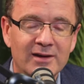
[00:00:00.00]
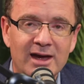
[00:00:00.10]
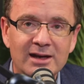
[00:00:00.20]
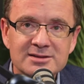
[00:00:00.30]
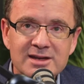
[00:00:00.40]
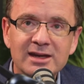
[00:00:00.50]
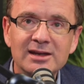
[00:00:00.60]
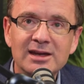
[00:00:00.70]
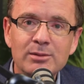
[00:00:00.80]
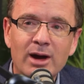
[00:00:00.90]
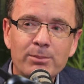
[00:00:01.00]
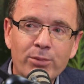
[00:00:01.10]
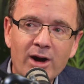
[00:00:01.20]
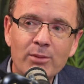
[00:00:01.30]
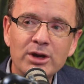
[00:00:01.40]
And secondly, my
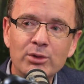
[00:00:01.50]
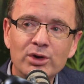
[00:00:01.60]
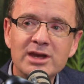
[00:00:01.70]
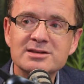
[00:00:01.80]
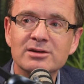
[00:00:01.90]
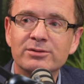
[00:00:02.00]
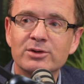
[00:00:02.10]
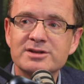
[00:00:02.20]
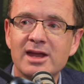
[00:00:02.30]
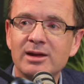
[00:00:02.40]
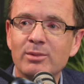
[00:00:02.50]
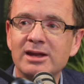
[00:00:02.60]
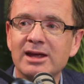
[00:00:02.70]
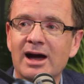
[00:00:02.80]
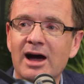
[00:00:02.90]
primary reason for sending
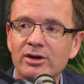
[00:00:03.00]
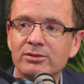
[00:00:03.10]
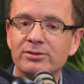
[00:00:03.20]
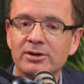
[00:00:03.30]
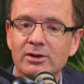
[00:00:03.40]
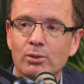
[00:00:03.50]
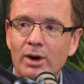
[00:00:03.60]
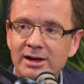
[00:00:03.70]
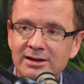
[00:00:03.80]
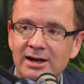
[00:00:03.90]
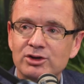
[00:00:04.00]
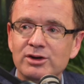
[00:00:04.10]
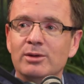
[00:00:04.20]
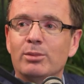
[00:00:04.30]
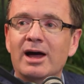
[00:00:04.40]
money out of one
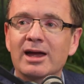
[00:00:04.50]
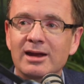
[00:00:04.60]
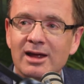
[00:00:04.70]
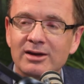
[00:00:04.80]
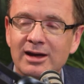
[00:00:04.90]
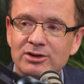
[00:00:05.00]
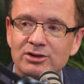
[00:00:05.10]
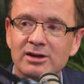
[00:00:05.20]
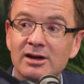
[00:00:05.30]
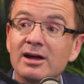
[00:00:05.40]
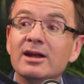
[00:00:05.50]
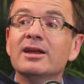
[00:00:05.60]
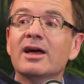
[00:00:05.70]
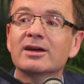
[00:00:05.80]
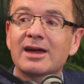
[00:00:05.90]
country and buying another country,
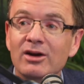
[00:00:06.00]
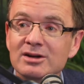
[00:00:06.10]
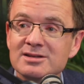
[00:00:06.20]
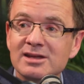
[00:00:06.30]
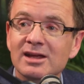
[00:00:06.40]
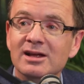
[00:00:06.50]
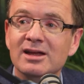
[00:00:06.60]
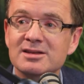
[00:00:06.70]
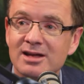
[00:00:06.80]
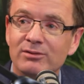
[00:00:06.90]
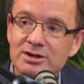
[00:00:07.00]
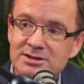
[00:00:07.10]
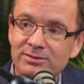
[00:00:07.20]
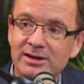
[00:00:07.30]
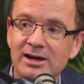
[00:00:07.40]
another currency, is
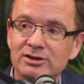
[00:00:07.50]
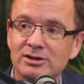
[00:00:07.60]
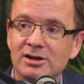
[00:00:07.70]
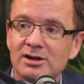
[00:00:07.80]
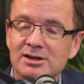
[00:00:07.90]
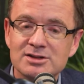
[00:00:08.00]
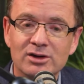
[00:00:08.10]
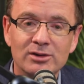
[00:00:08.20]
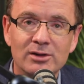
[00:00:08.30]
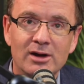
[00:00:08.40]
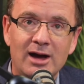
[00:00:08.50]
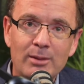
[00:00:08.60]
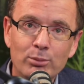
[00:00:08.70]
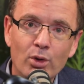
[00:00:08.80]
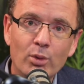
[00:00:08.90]
diversification. So I'm
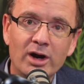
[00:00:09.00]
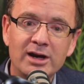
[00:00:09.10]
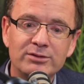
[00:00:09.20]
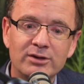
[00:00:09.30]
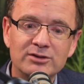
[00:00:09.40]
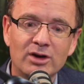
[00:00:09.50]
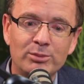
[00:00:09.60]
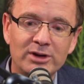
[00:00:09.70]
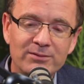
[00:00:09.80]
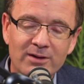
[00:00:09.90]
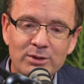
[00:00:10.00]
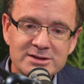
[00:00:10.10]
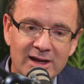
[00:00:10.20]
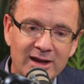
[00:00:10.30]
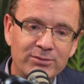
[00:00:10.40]
more worried, for example, if I'm in
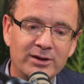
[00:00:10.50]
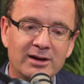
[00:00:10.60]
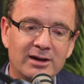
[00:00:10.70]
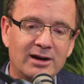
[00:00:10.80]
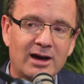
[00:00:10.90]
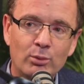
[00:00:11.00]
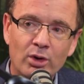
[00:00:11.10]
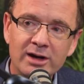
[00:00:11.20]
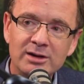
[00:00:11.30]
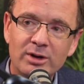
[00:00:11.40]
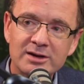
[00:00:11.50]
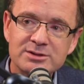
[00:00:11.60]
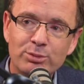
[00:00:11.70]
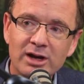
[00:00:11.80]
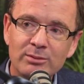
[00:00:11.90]
South Africa, I'm worried about
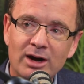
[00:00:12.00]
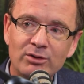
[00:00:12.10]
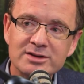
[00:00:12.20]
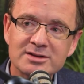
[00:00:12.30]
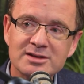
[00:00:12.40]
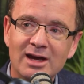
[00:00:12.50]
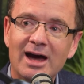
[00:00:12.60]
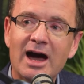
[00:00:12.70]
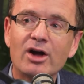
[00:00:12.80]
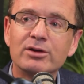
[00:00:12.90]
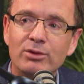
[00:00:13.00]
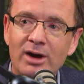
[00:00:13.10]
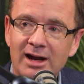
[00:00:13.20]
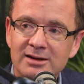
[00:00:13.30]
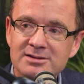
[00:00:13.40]
spreading my risks out of
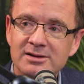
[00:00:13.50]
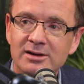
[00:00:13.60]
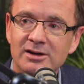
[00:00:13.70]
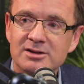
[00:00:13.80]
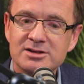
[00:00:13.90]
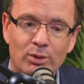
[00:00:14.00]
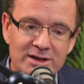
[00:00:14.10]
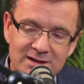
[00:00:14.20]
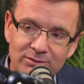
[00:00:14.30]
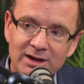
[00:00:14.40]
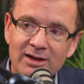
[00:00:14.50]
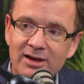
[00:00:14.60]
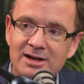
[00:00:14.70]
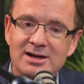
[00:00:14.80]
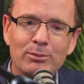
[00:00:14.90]
rands. So once I've done
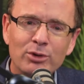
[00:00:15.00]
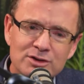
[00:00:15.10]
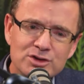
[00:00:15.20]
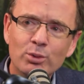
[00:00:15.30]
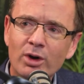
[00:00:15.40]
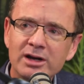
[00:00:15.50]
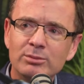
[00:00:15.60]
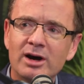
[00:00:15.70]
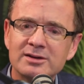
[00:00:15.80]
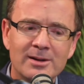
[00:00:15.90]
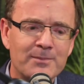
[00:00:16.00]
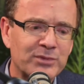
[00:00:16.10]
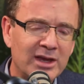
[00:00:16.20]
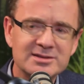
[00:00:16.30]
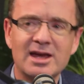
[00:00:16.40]
that, I'm not too worried about
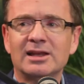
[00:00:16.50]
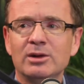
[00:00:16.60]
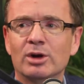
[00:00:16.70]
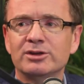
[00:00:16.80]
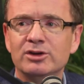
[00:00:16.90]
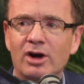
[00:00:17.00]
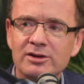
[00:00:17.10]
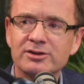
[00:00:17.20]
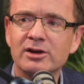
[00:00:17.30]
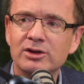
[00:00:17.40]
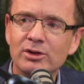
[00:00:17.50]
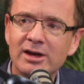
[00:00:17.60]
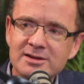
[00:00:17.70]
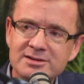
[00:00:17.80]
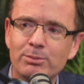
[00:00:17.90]
exactly what the dollar is going to do
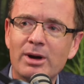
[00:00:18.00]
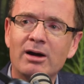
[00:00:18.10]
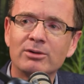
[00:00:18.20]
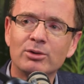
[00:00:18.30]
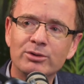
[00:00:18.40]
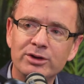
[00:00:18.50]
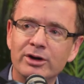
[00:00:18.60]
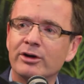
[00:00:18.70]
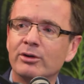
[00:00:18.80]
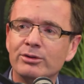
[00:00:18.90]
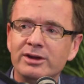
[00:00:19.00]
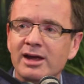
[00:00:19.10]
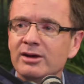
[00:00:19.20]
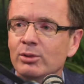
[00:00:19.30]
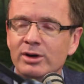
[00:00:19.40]
against the pound or the euro or the
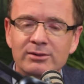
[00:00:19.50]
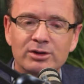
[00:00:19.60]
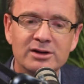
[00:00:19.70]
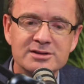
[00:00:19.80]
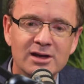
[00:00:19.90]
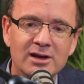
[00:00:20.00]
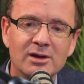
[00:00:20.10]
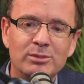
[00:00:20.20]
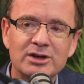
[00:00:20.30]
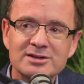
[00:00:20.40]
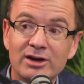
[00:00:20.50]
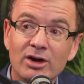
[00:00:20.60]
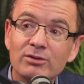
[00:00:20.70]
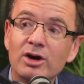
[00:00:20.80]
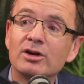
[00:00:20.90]
yen or whatever it is, because I know
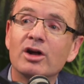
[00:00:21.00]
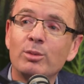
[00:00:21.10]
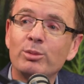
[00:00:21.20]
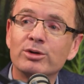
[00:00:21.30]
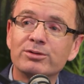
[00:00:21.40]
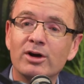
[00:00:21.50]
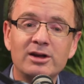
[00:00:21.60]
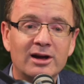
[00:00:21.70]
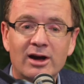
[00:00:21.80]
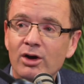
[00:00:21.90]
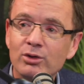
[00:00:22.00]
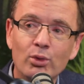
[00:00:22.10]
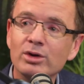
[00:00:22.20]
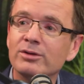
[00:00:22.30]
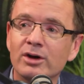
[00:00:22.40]
I've got a global portfolio and I own
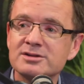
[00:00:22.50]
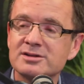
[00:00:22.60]
all of those